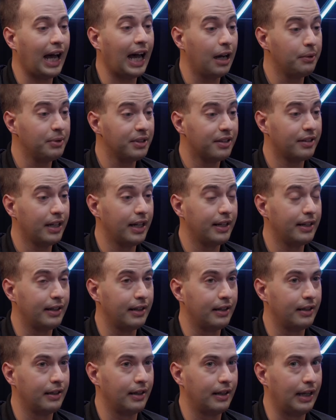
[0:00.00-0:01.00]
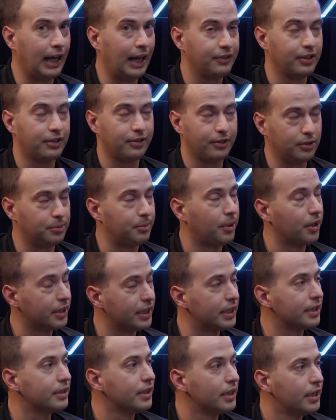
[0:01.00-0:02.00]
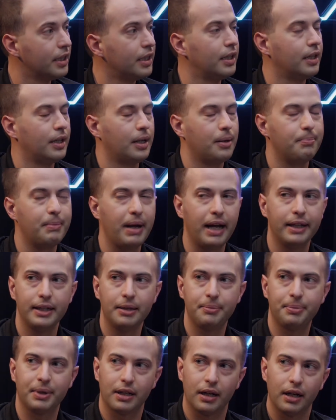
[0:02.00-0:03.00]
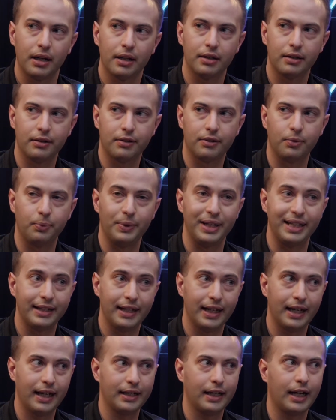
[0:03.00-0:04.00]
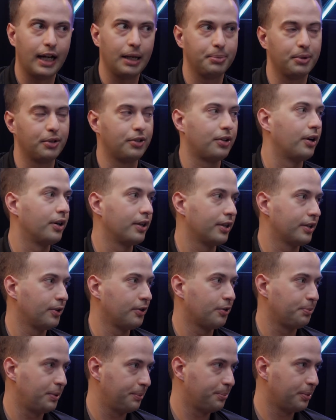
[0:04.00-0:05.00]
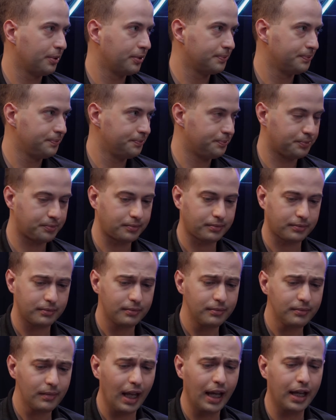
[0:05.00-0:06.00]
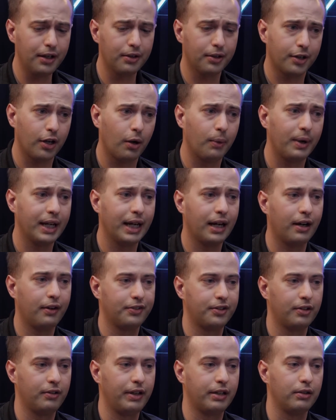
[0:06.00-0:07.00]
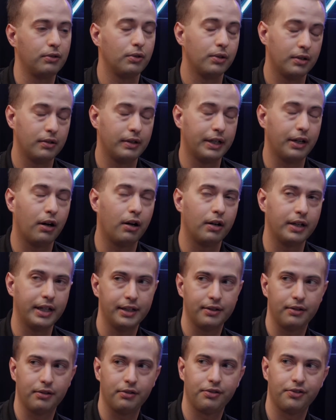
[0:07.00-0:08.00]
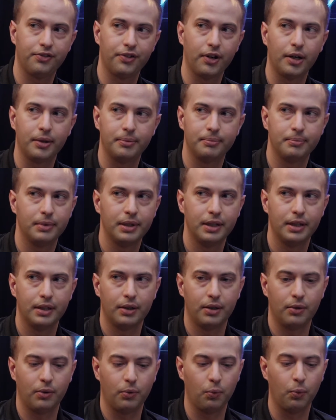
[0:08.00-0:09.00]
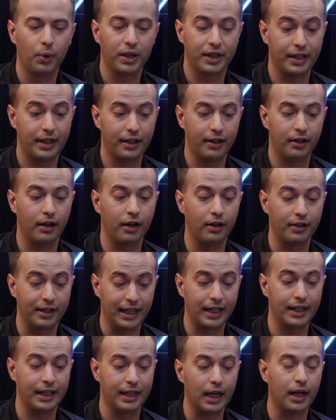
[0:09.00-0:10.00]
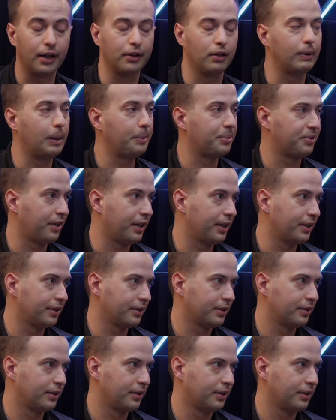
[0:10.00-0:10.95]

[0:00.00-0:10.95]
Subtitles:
I would say in every single market, mainly because we can hyper-target those people, and you're going after a lookalike audience from what they are getting on the website.